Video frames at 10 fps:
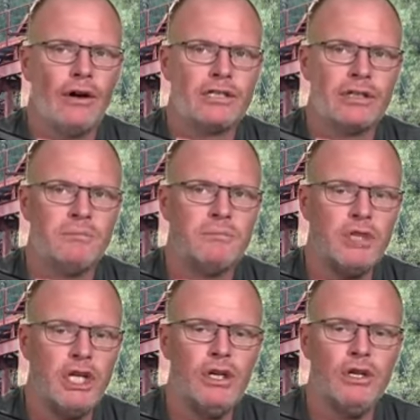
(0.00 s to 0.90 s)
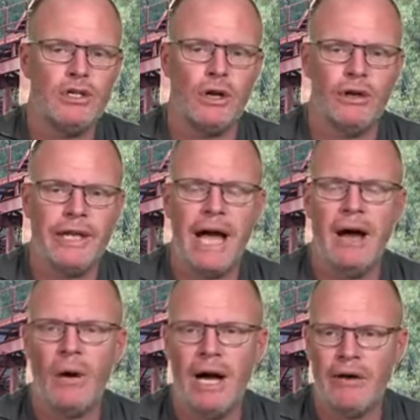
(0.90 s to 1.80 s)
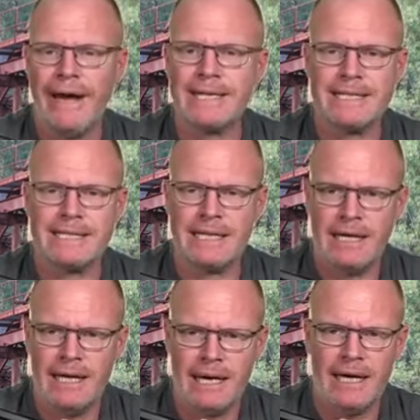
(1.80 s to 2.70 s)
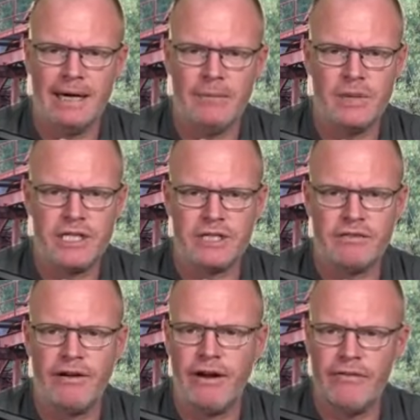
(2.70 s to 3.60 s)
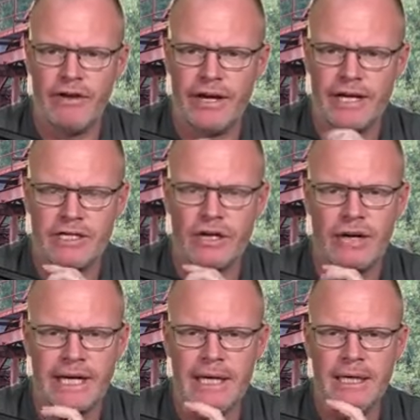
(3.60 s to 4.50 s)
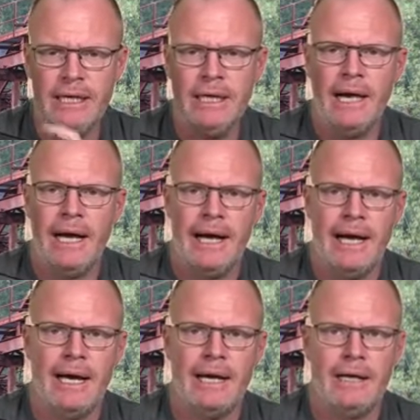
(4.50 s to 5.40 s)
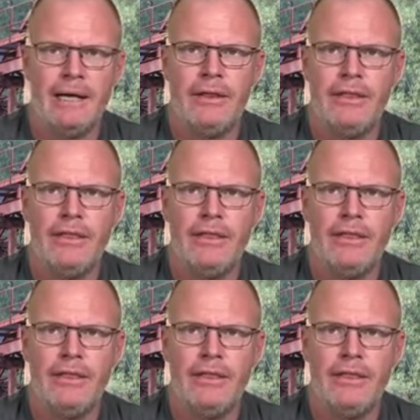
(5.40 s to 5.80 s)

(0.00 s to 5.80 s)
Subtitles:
some news on the ORX, which is very, very exciting. I've